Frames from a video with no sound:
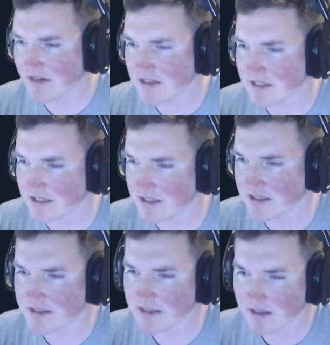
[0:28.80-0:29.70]
us
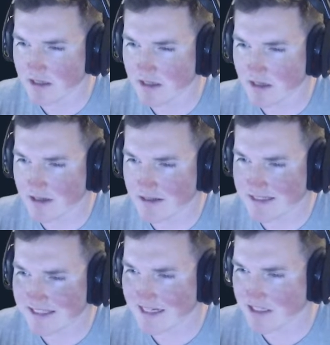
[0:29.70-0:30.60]
is
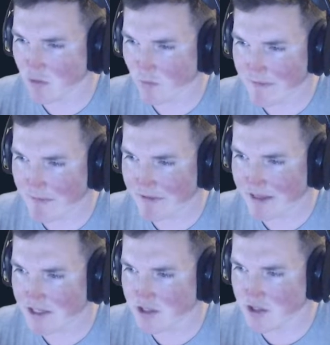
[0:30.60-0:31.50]
assess the web
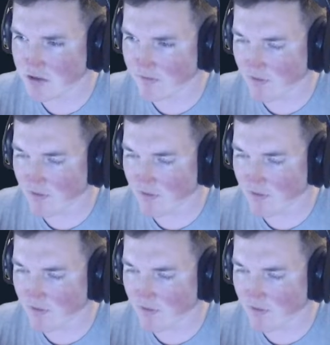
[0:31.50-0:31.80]
application use a